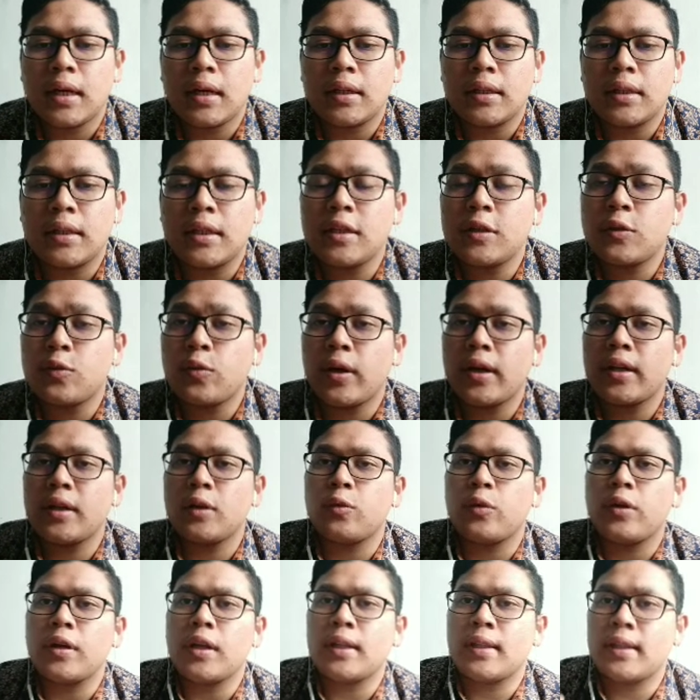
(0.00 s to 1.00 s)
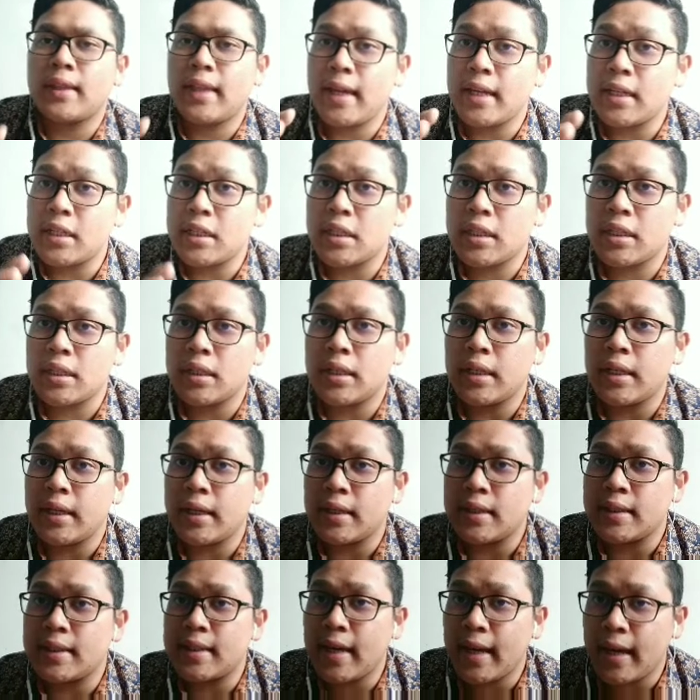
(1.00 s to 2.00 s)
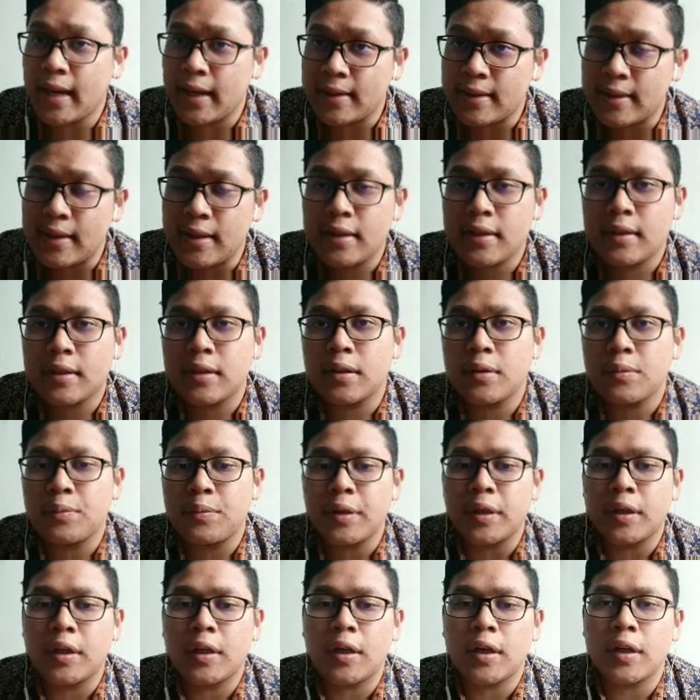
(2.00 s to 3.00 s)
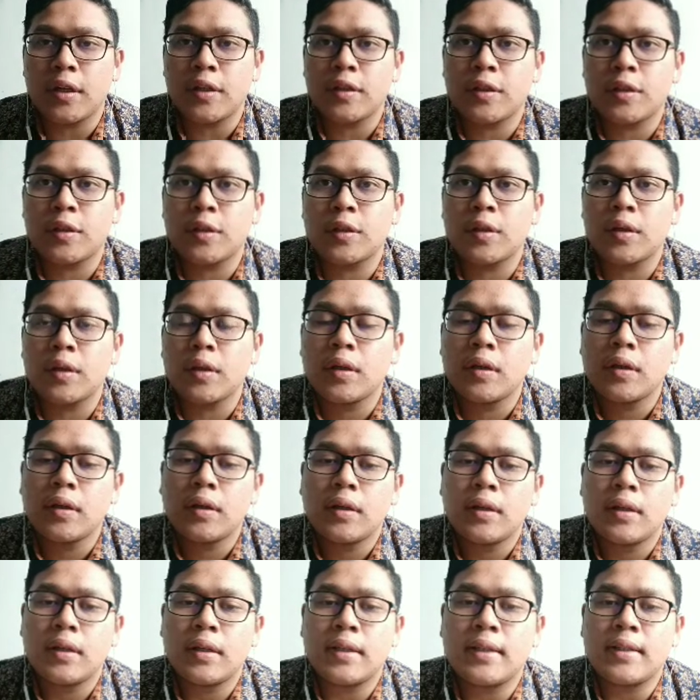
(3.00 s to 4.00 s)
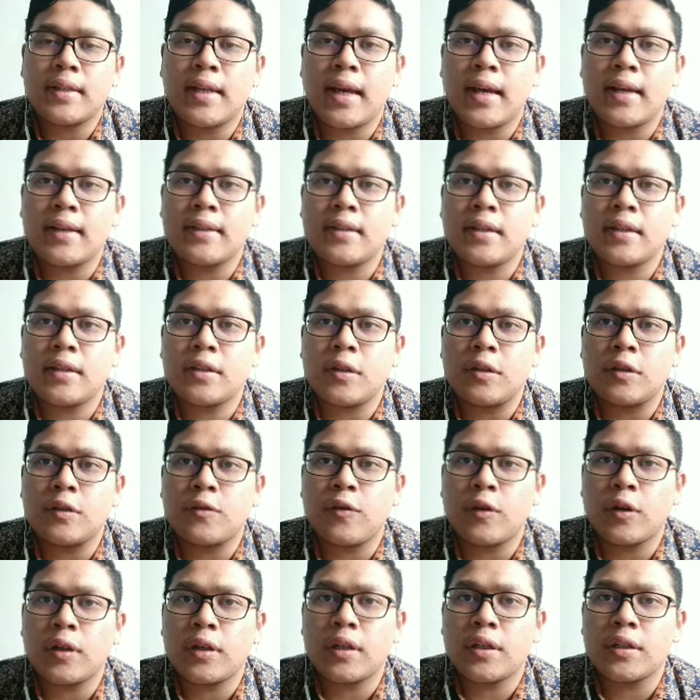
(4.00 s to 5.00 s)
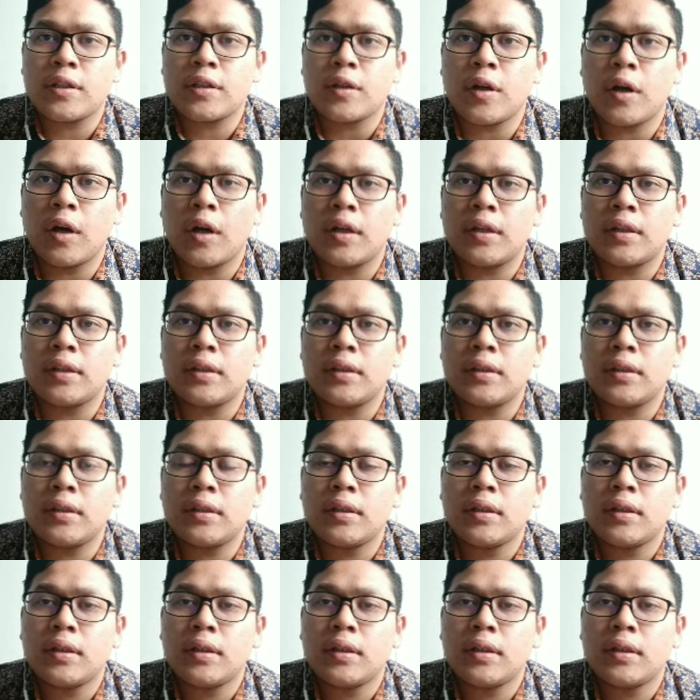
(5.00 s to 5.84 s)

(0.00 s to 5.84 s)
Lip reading: This one will attach the Z-axis because the Z-axis is focused on